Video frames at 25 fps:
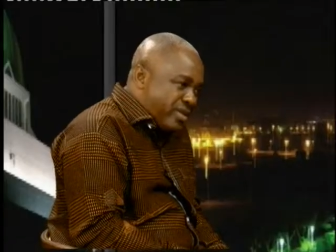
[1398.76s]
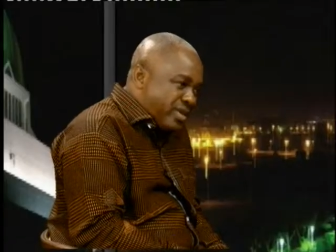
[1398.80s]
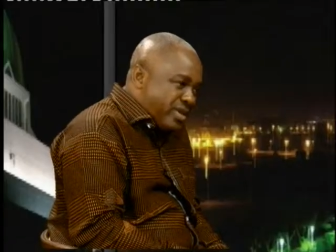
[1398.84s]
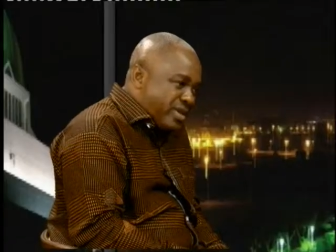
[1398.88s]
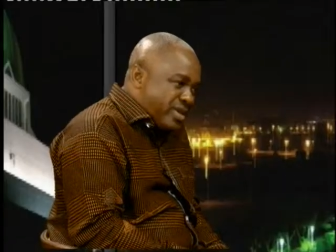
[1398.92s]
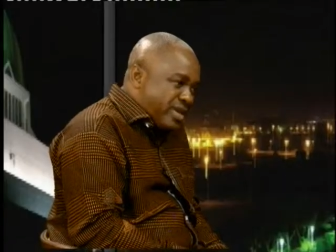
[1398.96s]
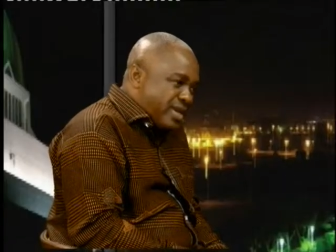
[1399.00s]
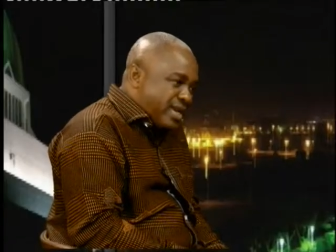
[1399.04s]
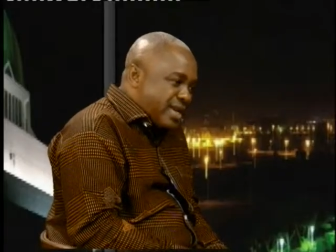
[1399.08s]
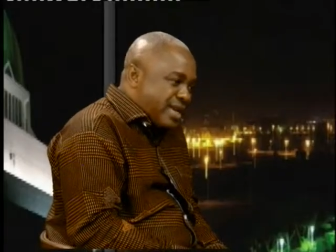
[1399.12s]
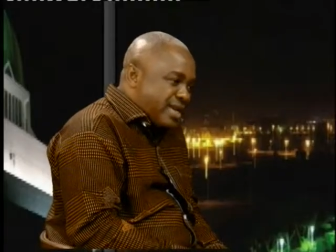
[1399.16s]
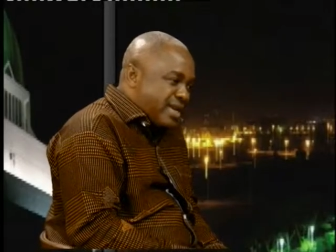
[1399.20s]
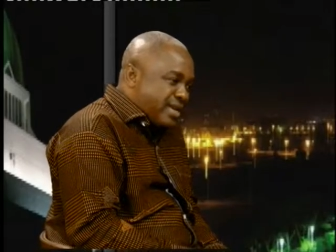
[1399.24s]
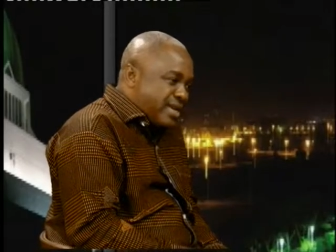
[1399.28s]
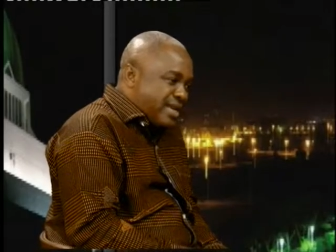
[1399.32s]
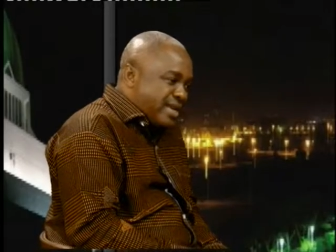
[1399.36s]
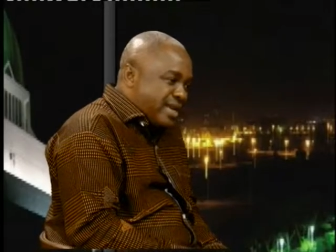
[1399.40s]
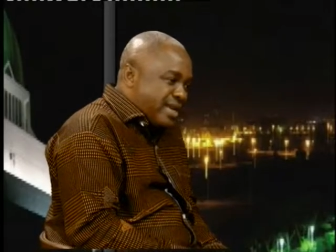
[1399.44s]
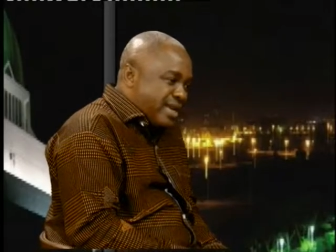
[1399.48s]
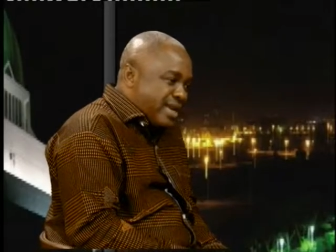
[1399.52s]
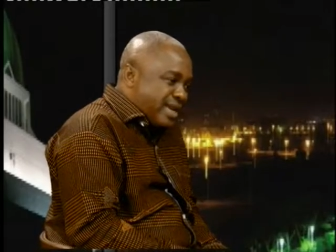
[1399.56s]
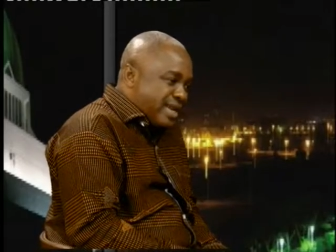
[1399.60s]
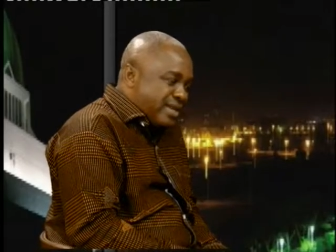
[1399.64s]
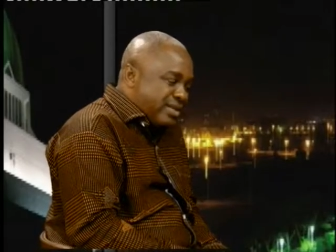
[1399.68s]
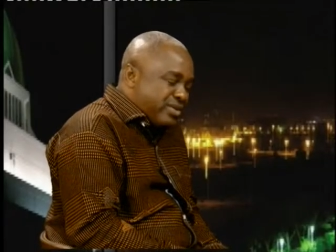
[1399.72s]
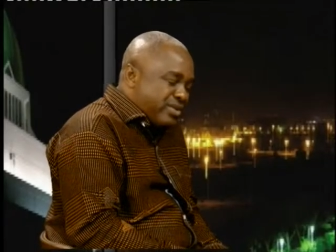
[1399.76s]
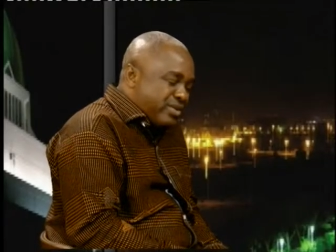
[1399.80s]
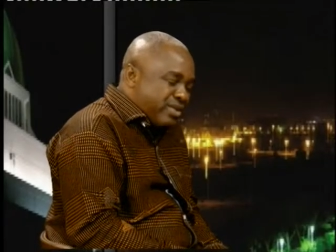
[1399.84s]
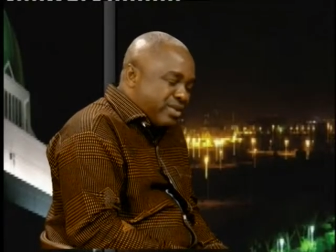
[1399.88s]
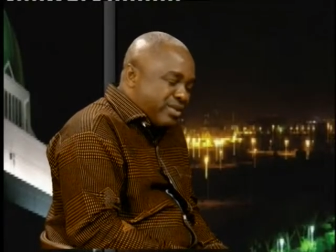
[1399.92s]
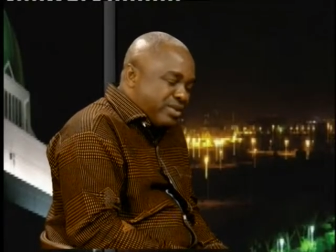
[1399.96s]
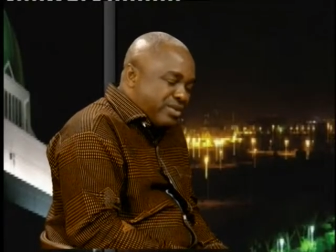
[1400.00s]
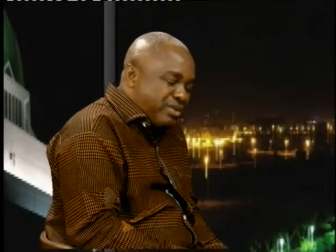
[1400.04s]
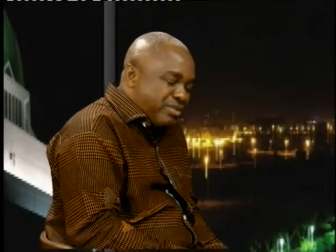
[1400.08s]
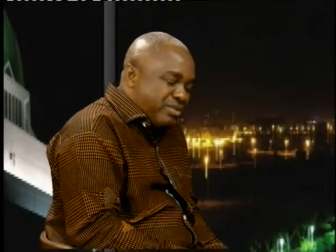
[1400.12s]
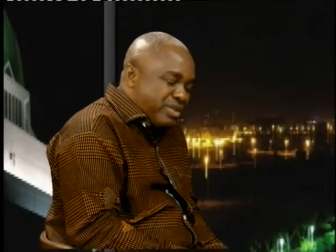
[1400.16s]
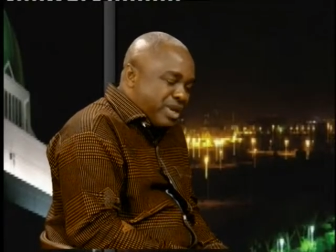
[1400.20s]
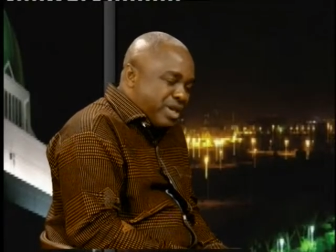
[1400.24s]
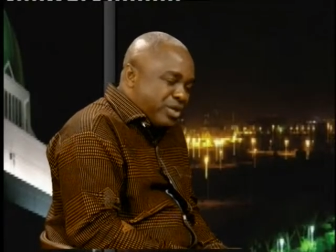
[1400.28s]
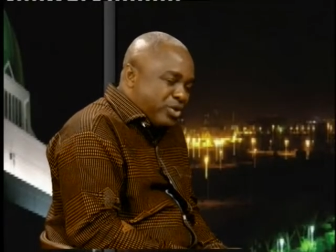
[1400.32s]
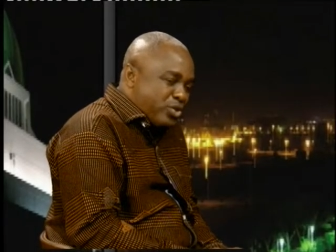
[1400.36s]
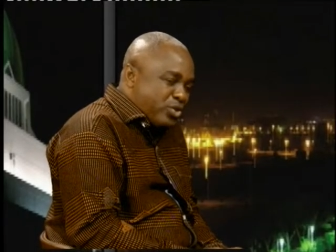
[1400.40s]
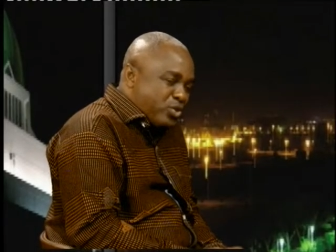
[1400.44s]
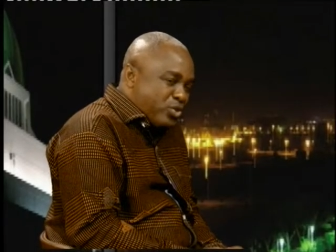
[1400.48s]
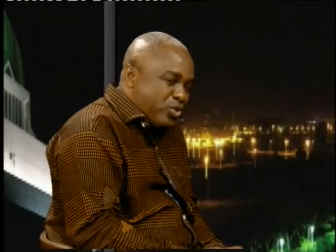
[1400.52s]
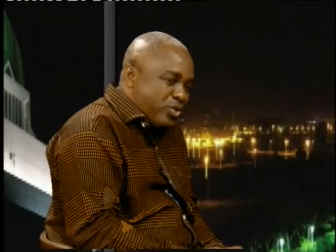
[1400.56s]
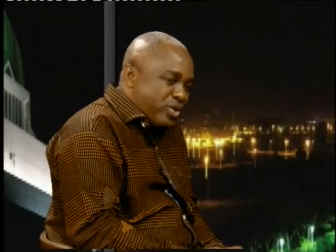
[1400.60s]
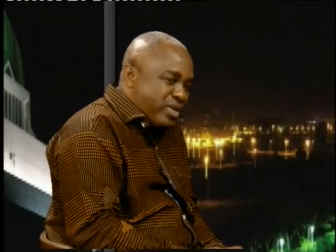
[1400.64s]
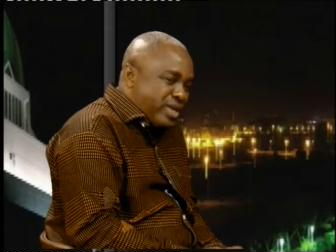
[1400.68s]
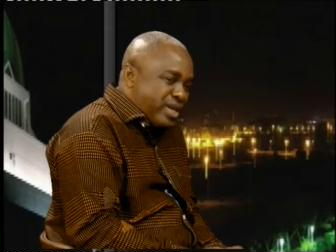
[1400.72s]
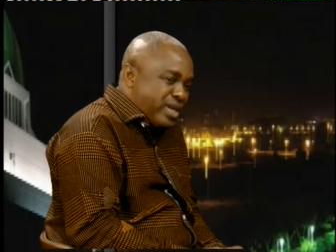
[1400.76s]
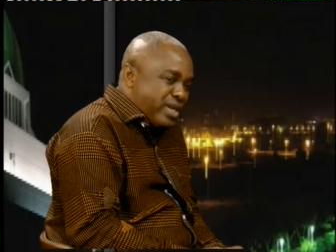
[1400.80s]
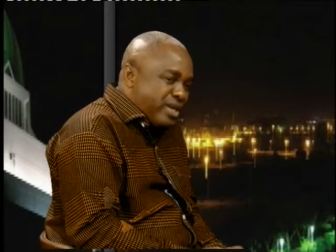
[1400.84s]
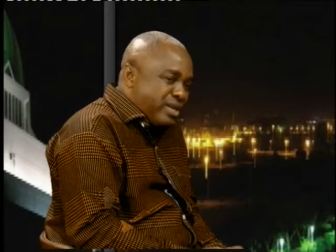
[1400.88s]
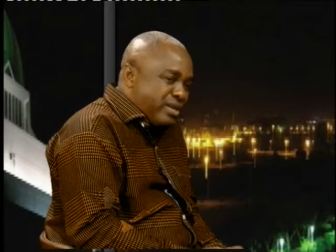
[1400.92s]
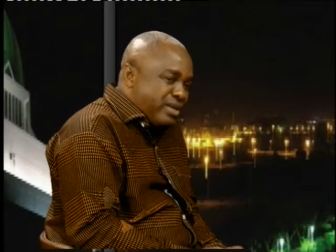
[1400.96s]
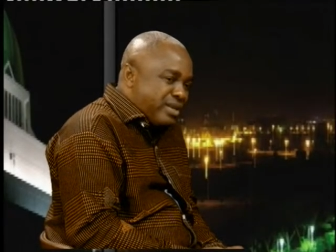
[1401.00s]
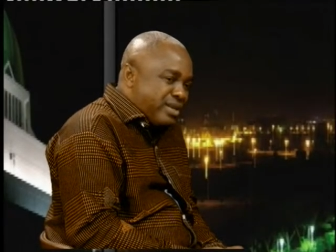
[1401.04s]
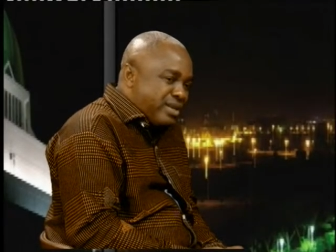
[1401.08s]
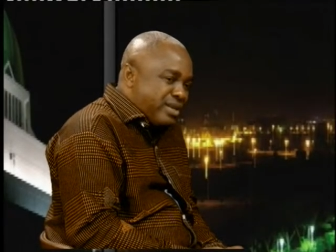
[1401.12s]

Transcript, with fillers: uh, and to ensure that it,